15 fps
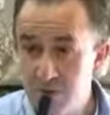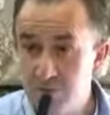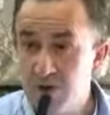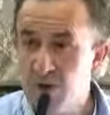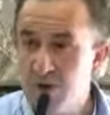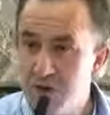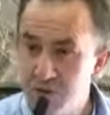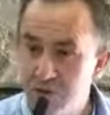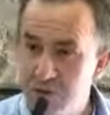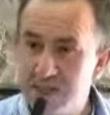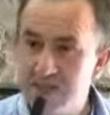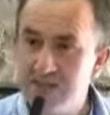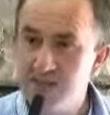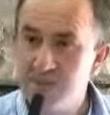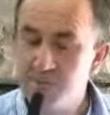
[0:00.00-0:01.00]
now, but you know
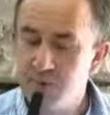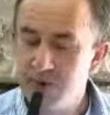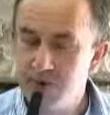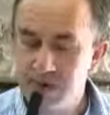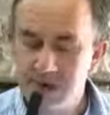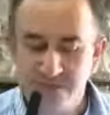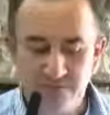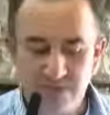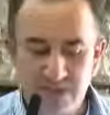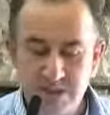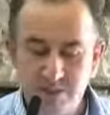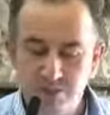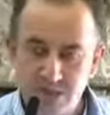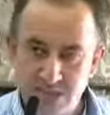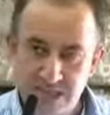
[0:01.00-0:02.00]
that, well, if
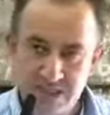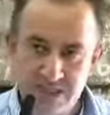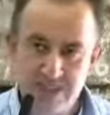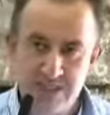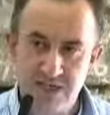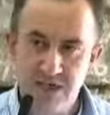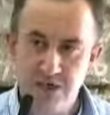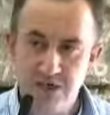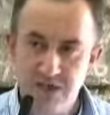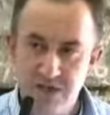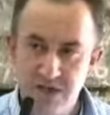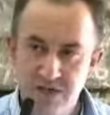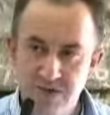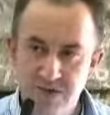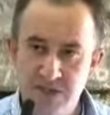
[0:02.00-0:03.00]
it's protected and looked
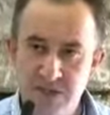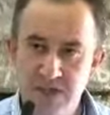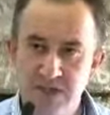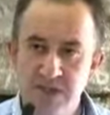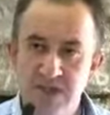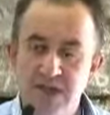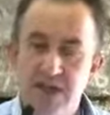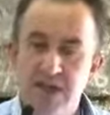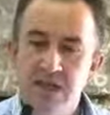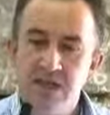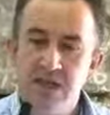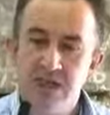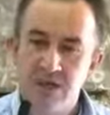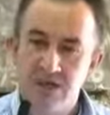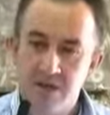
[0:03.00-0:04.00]
after,
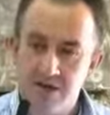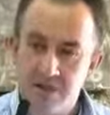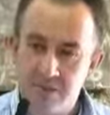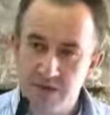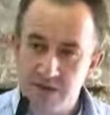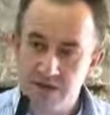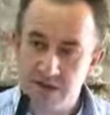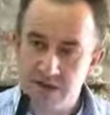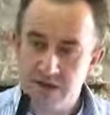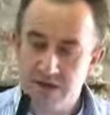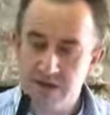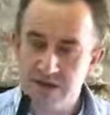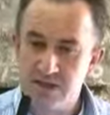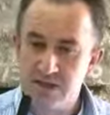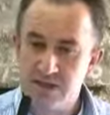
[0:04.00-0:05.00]
and the economy
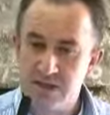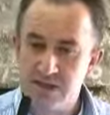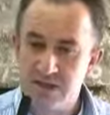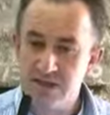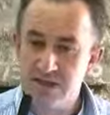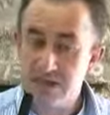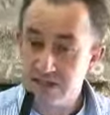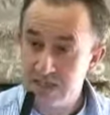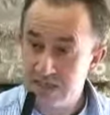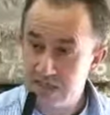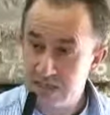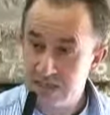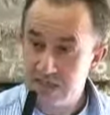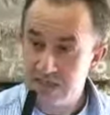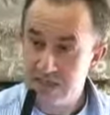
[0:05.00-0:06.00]
and the
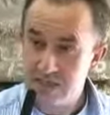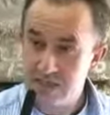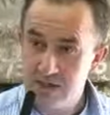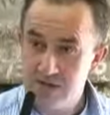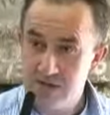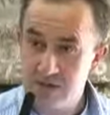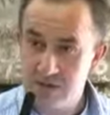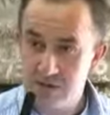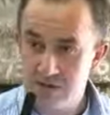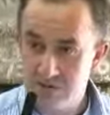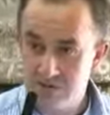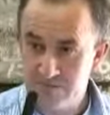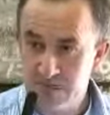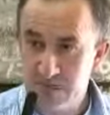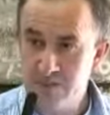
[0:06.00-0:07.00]
society continues to
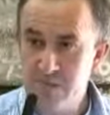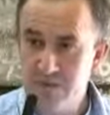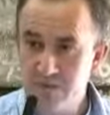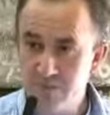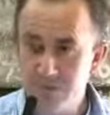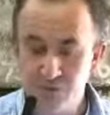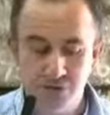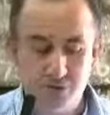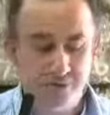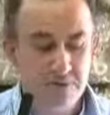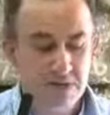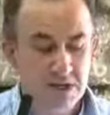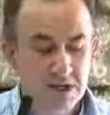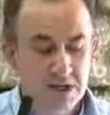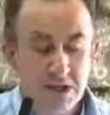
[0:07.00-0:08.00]
develop and improve,
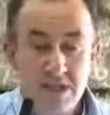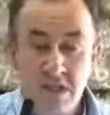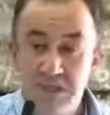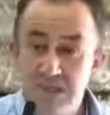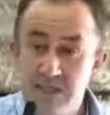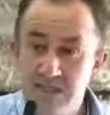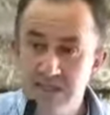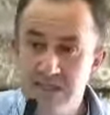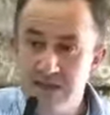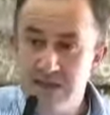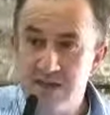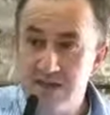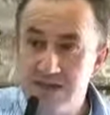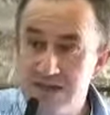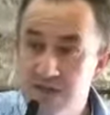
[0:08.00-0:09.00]
that these
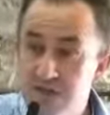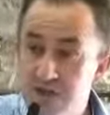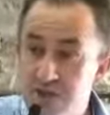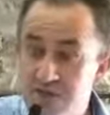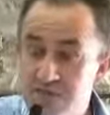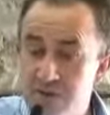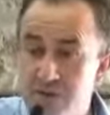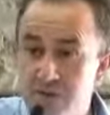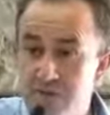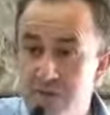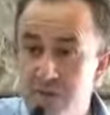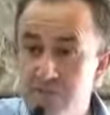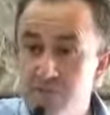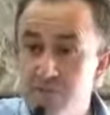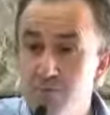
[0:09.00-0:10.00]
heritage features are
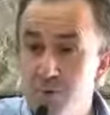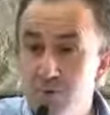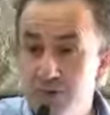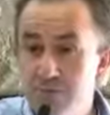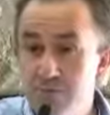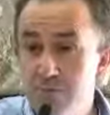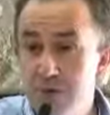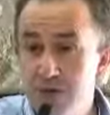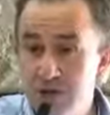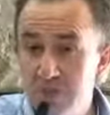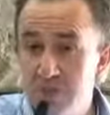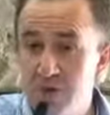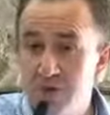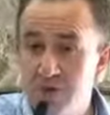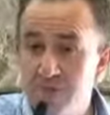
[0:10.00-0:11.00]
going to be worth much
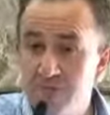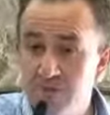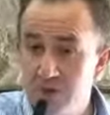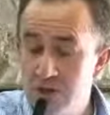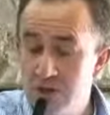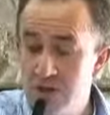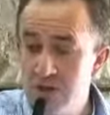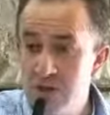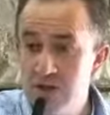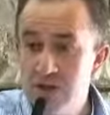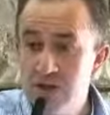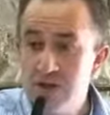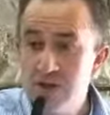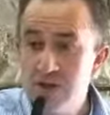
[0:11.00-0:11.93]
more in the future